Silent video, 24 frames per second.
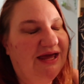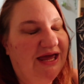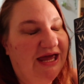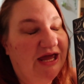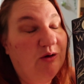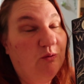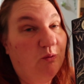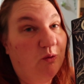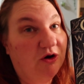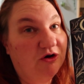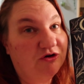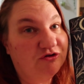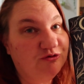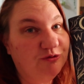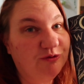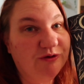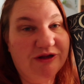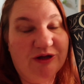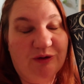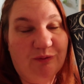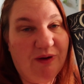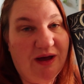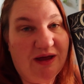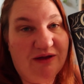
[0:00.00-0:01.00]
it works
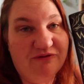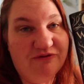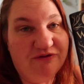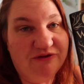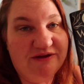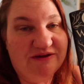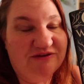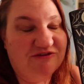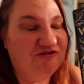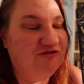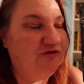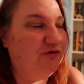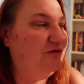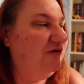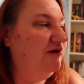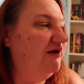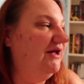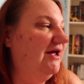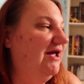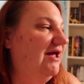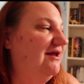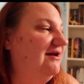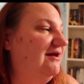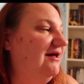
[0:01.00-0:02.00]
really well for this
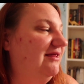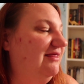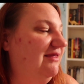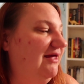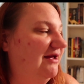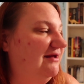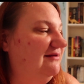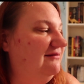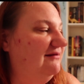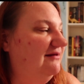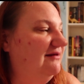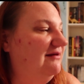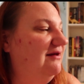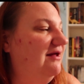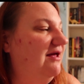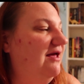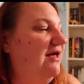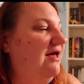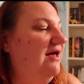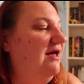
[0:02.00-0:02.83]
story, and I liked it.